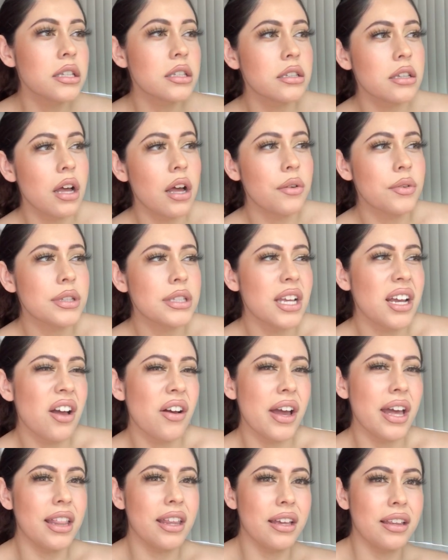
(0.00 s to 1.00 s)
So I was like,
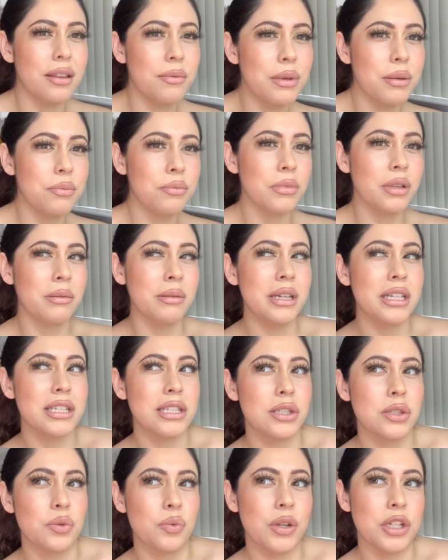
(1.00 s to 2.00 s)
okay, like let me
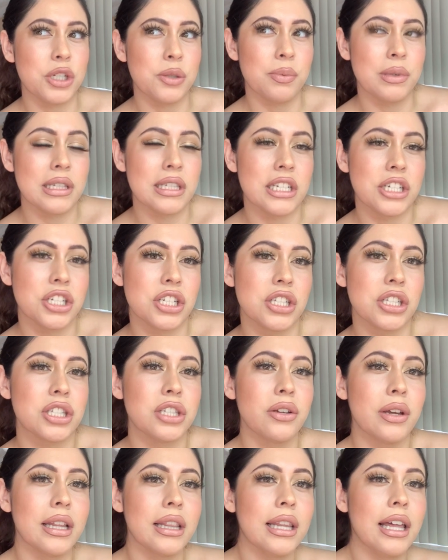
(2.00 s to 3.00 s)
switch positions.
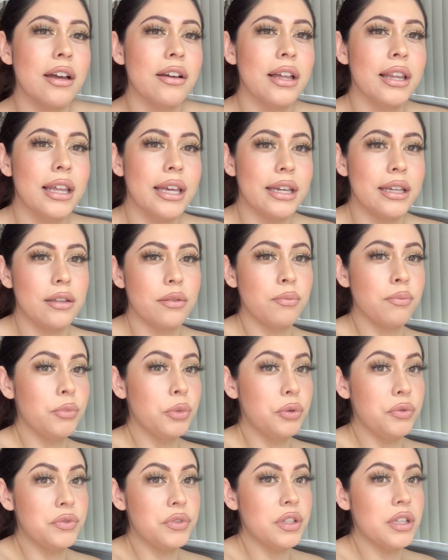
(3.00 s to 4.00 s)
So I like
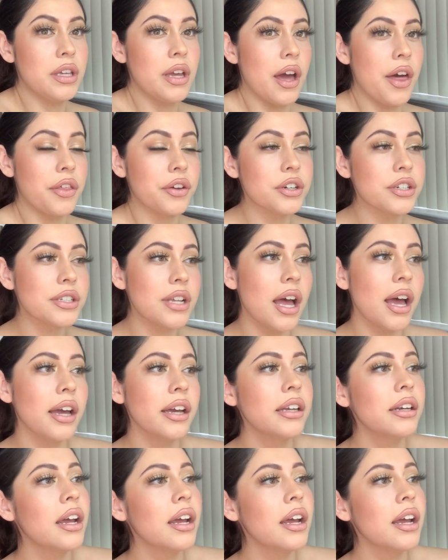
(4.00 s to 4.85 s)
moved to the other side,